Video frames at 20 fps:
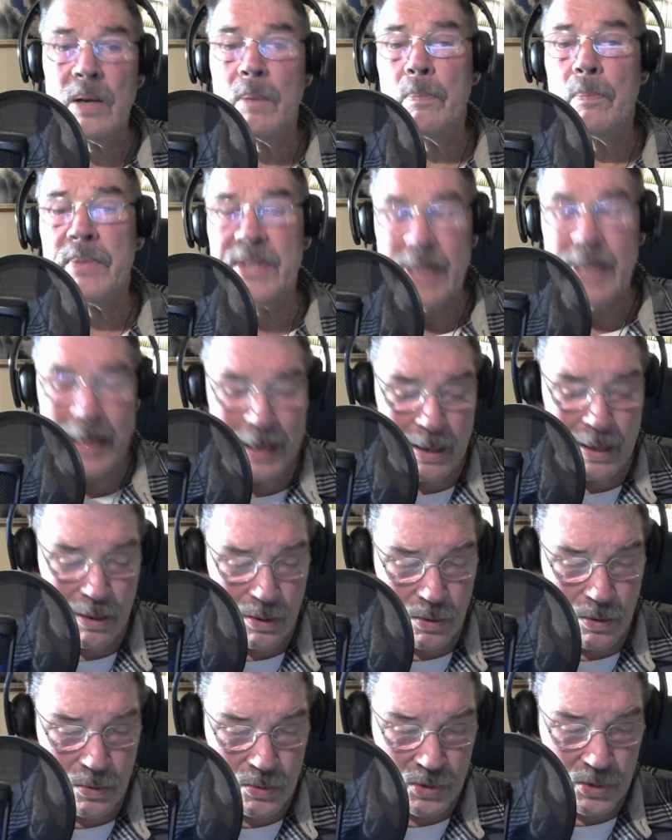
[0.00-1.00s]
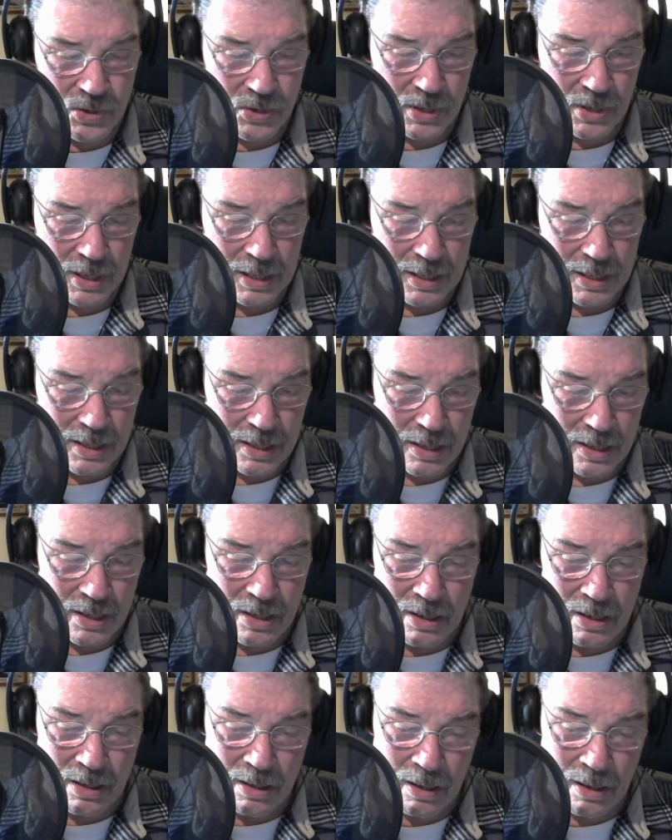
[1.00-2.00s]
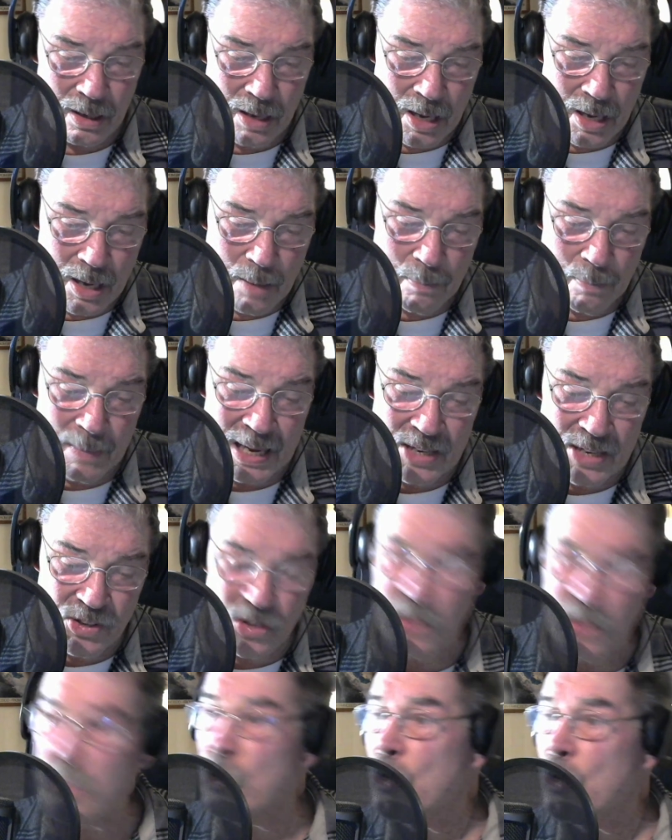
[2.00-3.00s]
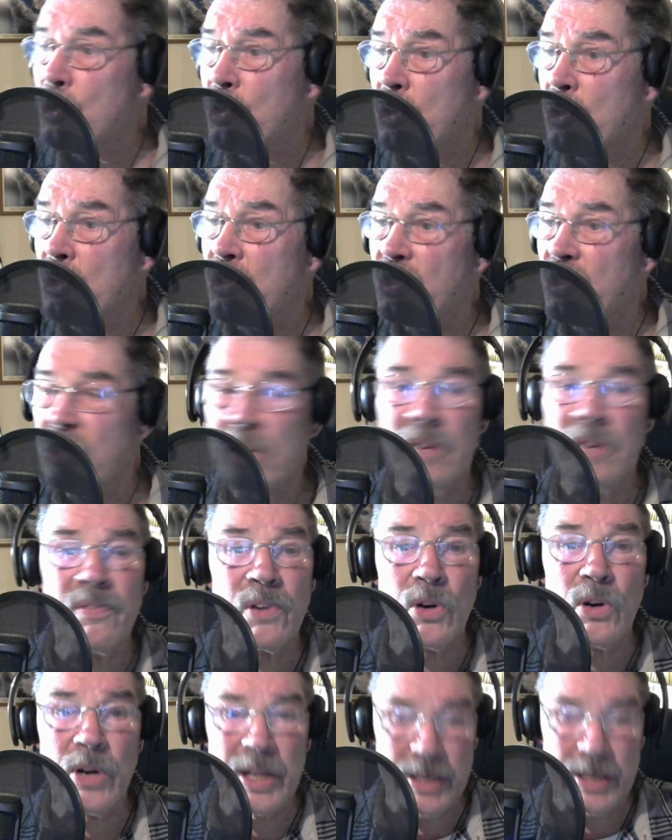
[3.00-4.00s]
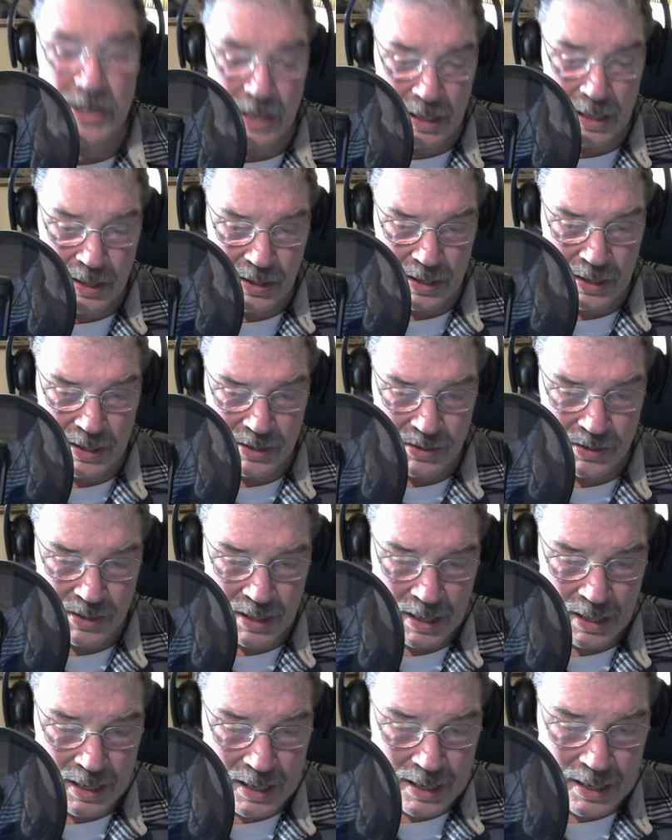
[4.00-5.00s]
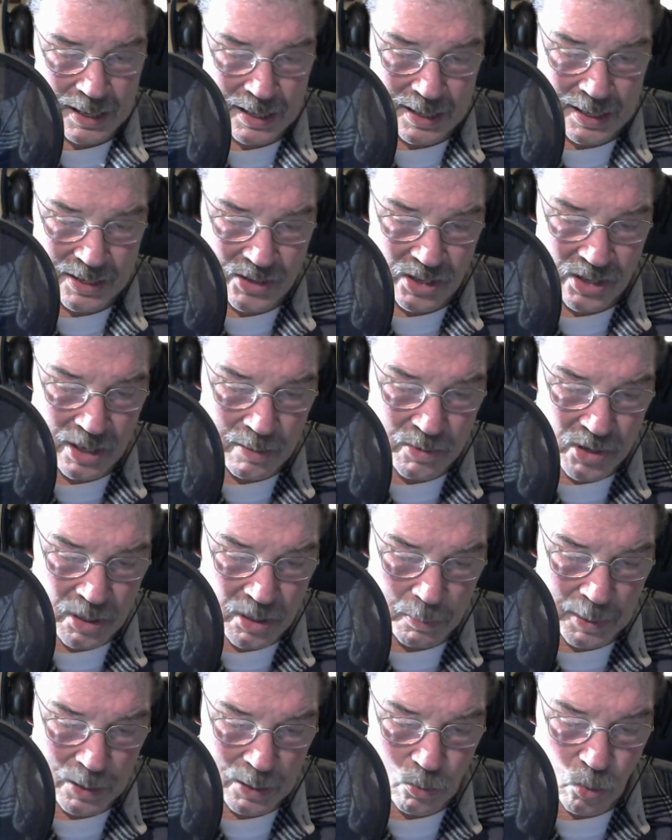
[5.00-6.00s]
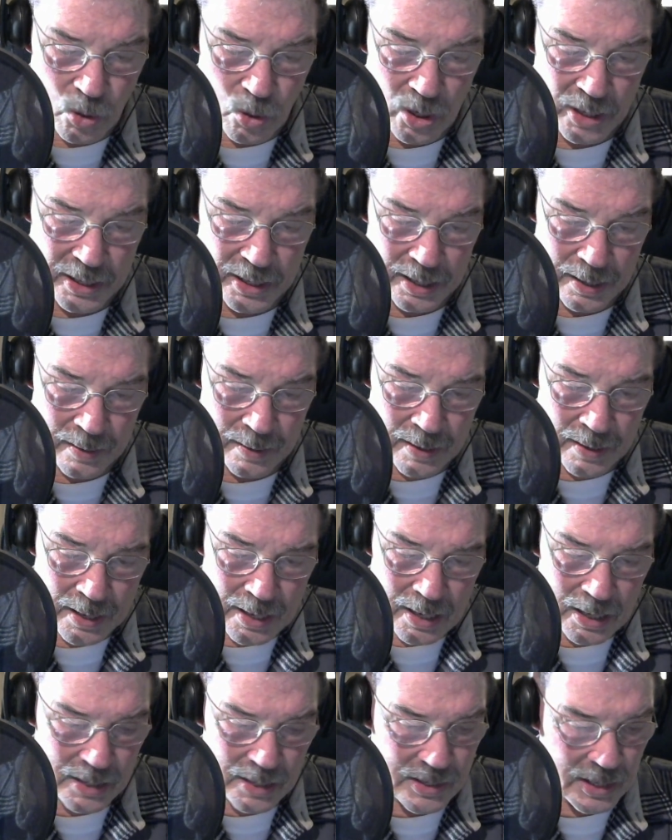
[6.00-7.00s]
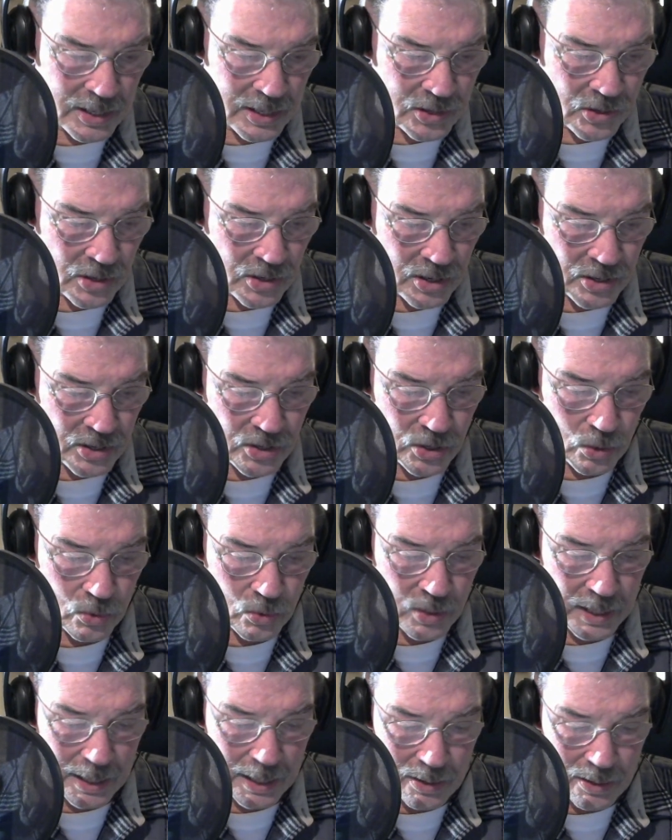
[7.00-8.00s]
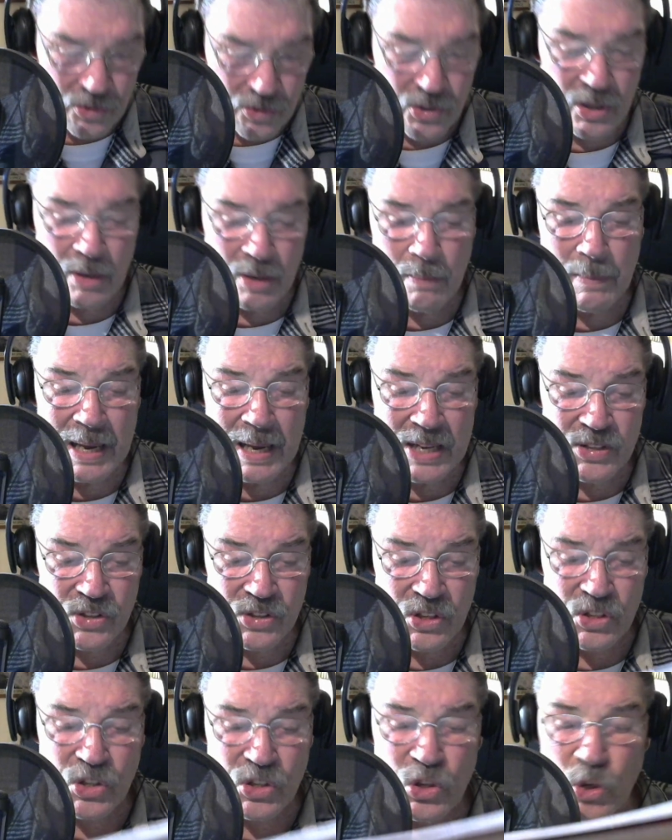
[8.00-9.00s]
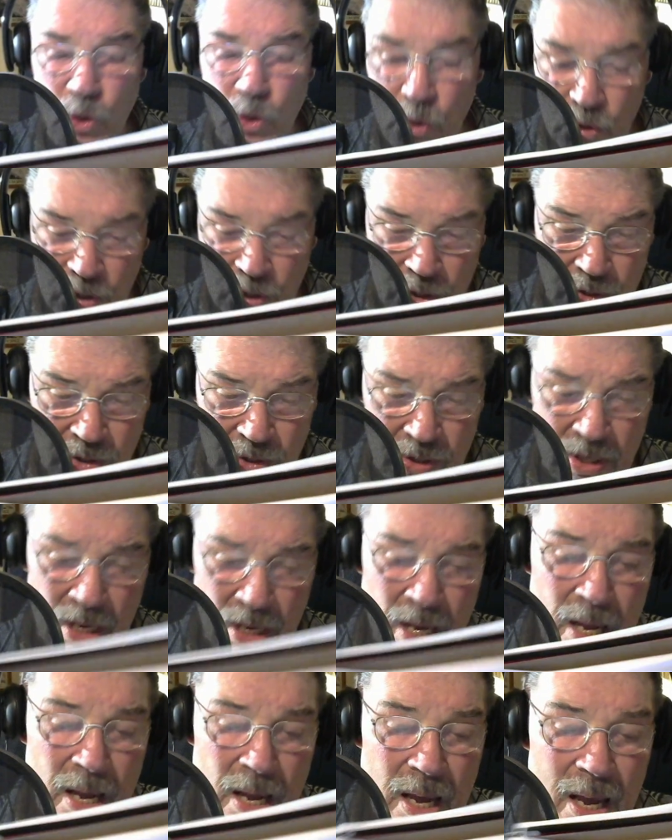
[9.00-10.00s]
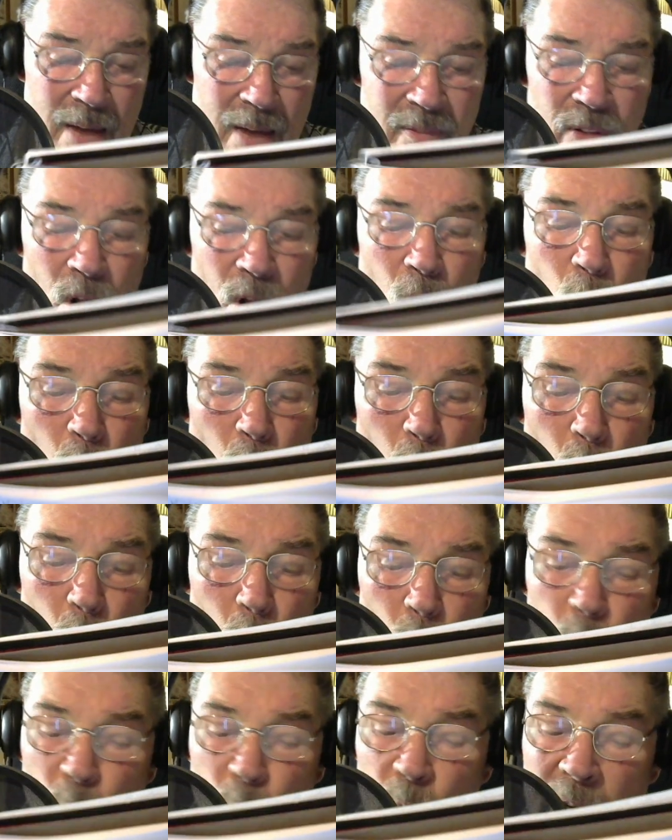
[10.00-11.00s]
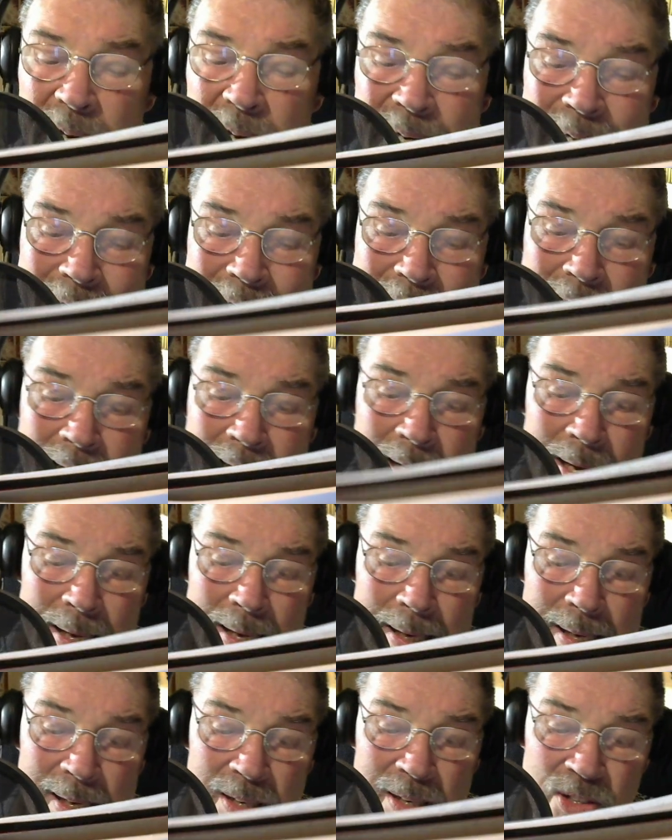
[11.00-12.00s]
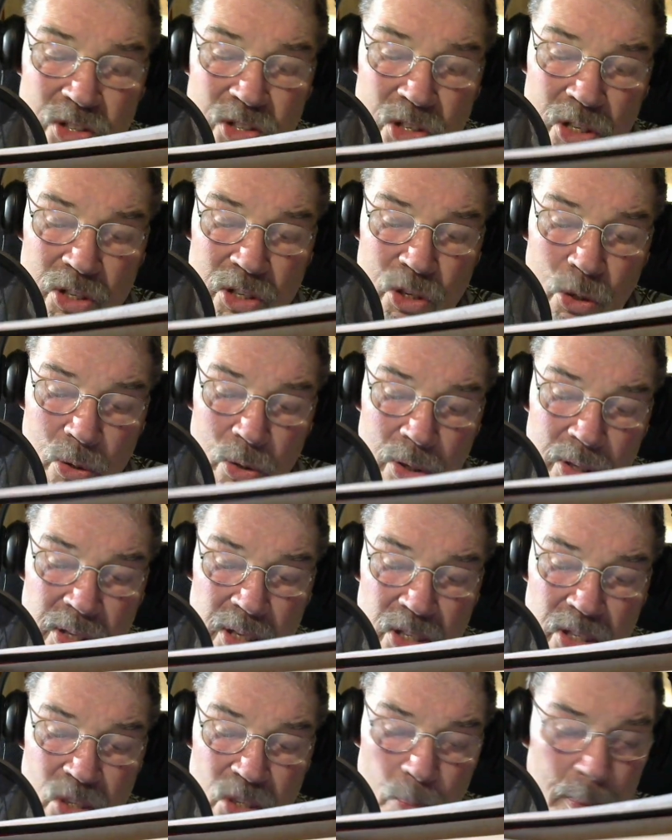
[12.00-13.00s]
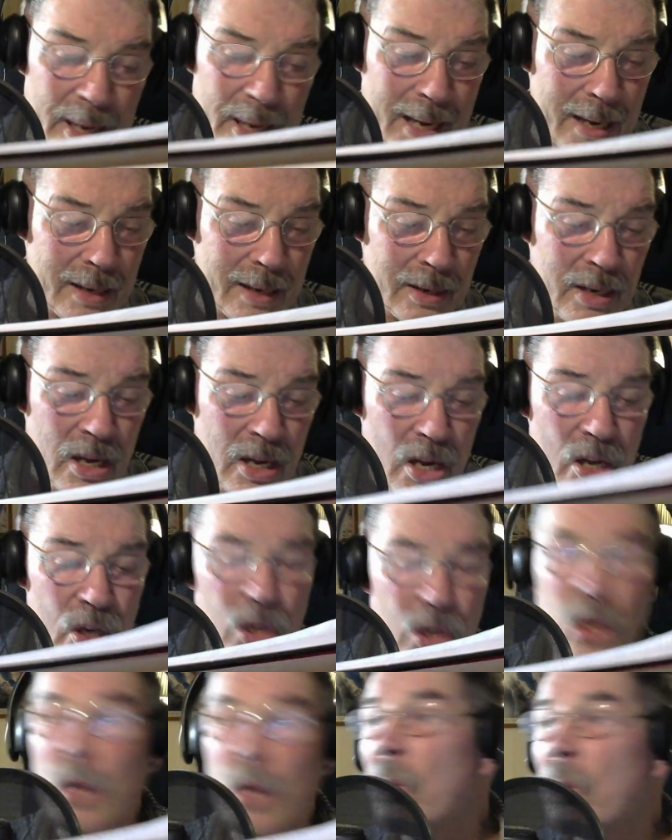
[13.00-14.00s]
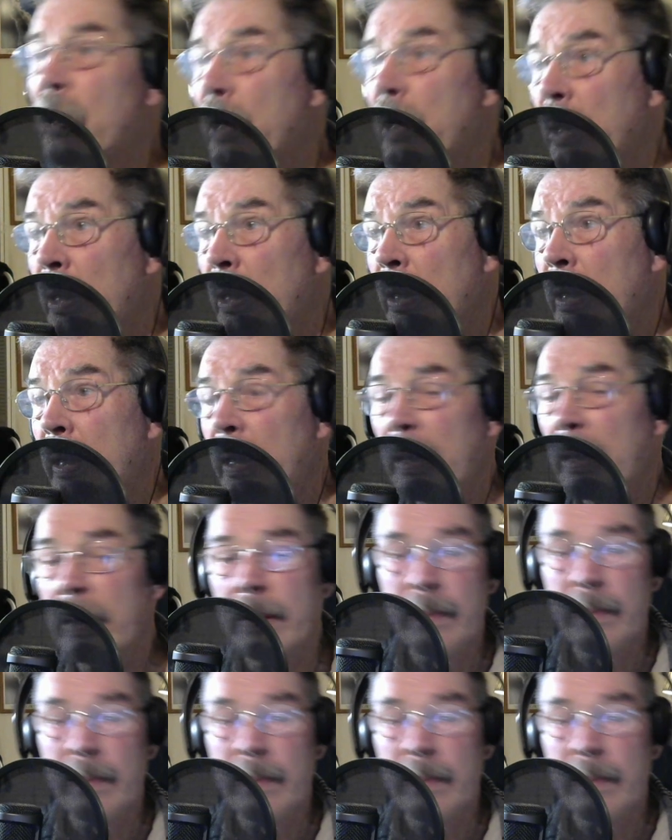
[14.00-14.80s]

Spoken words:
towns in Massachusetts that have already done this, and it seems to be working. A dozen or so towns in Massachusetts have already instituted this ban. Currently,